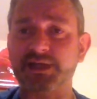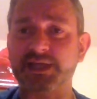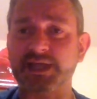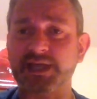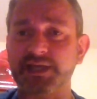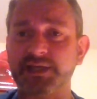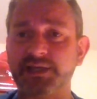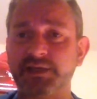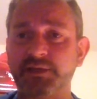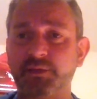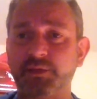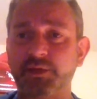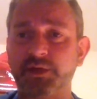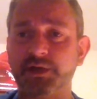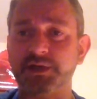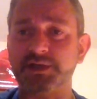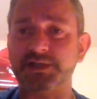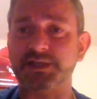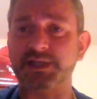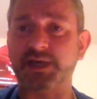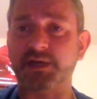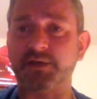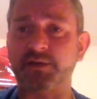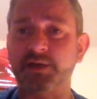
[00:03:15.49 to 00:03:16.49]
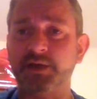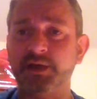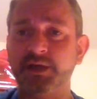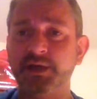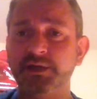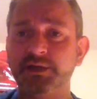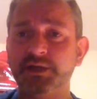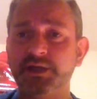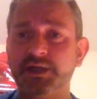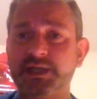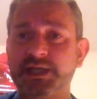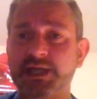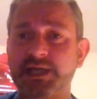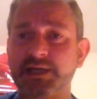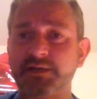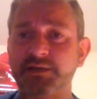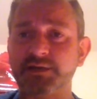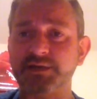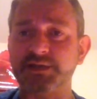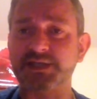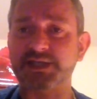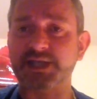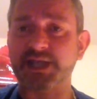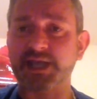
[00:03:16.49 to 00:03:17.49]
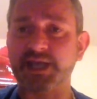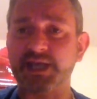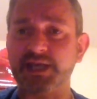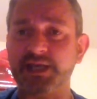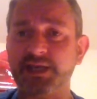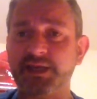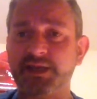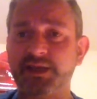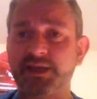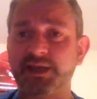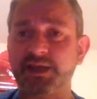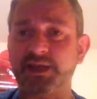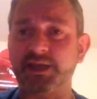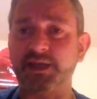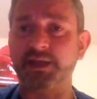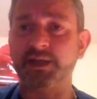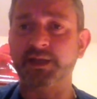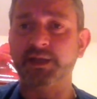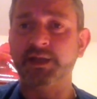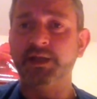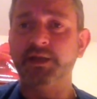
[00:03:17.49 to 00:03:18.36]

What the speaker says: get your words out, you cannot say anything,